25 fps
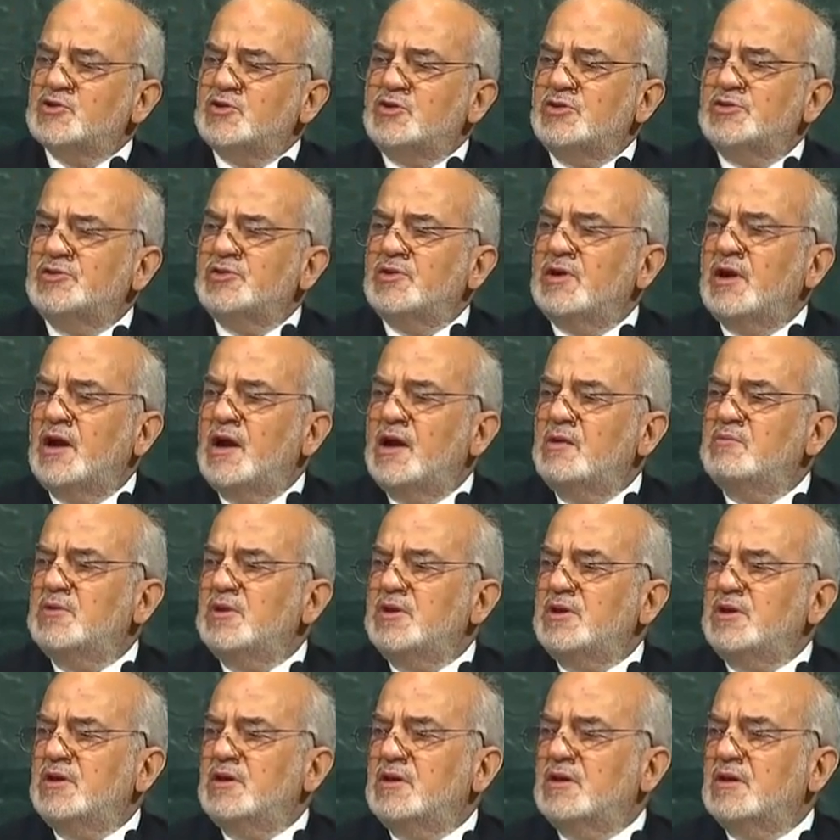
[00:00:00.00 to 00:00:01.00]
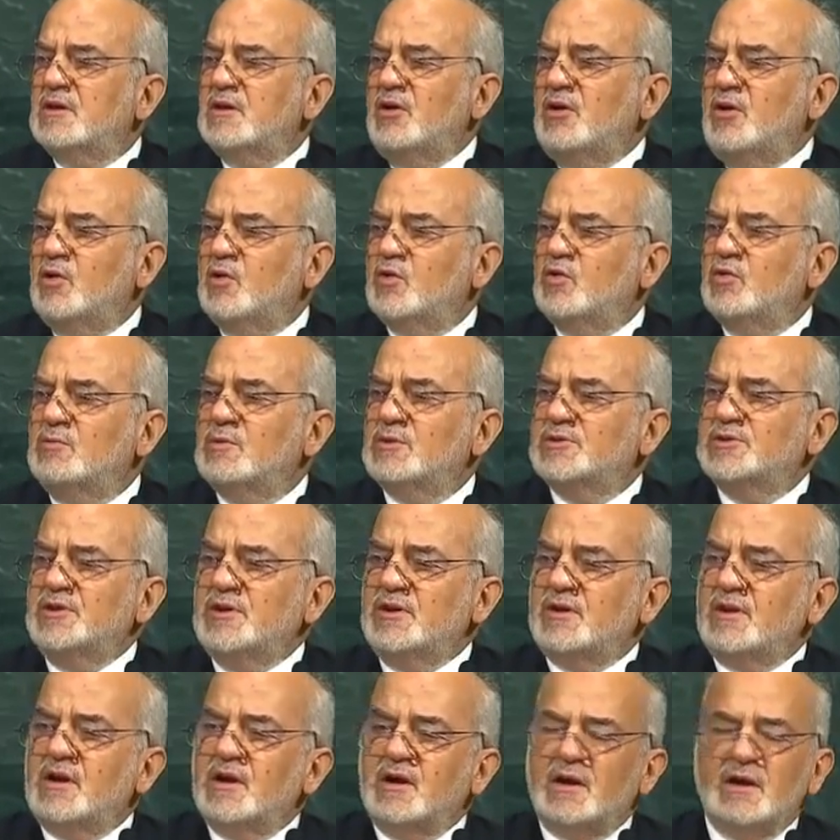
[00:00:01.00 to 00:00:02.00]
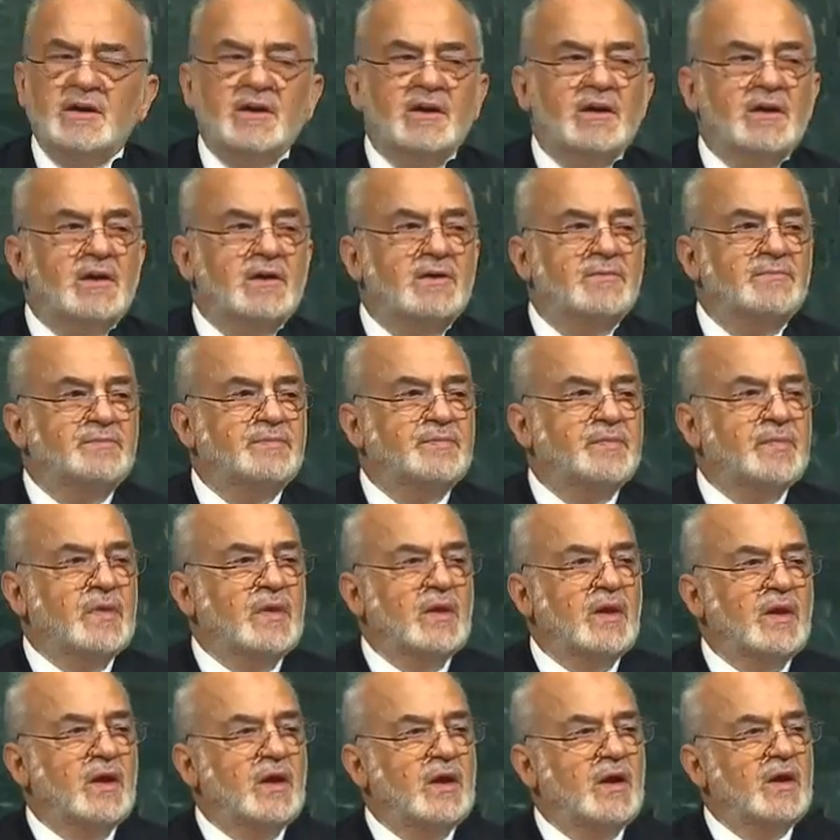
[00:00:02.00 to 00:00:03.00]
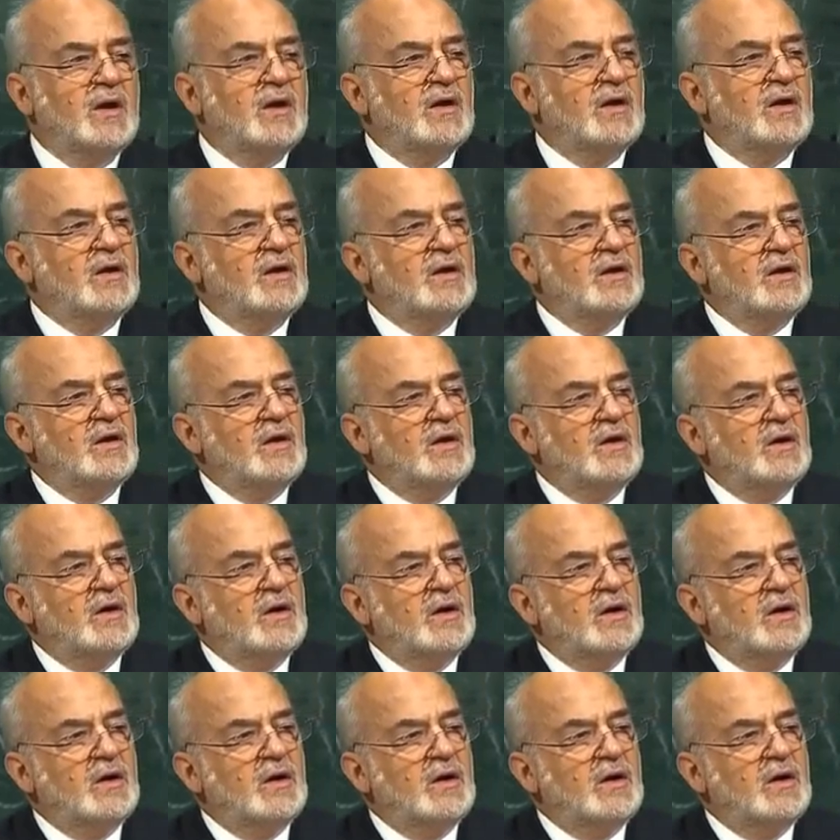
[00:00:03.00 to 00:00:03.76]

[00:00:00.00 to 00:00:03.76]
and to reject extremism and violence.